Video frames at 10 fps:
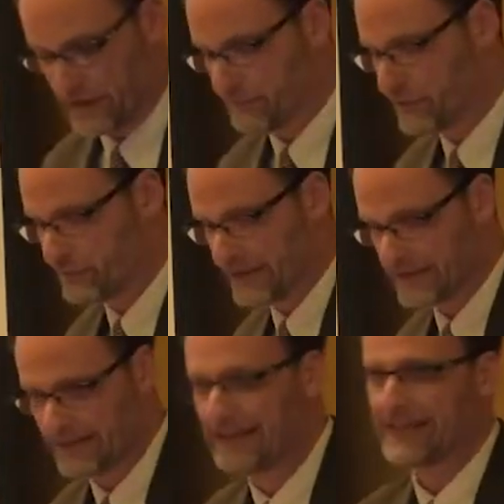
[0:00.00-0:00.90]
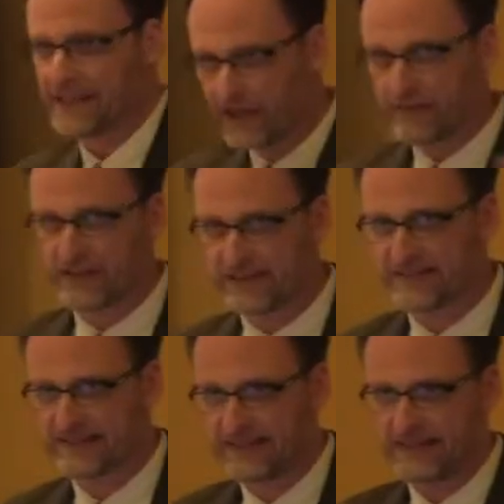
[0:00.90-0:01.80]
Mau movement. None of
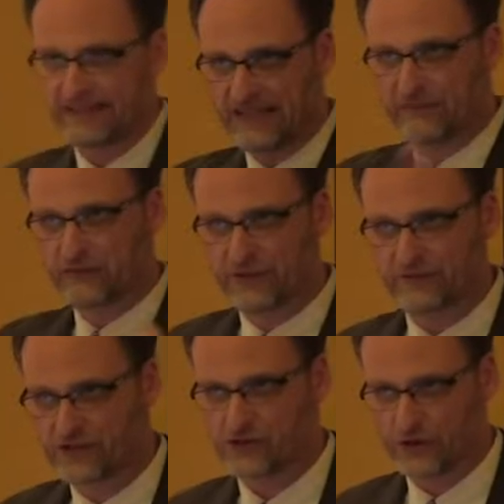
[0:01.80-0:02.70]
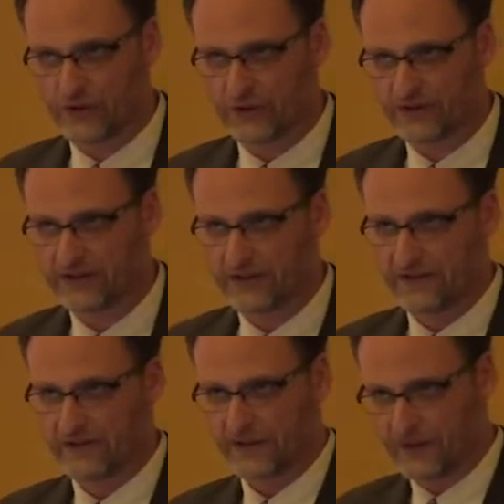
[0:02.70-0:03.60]
this seems to have deterred the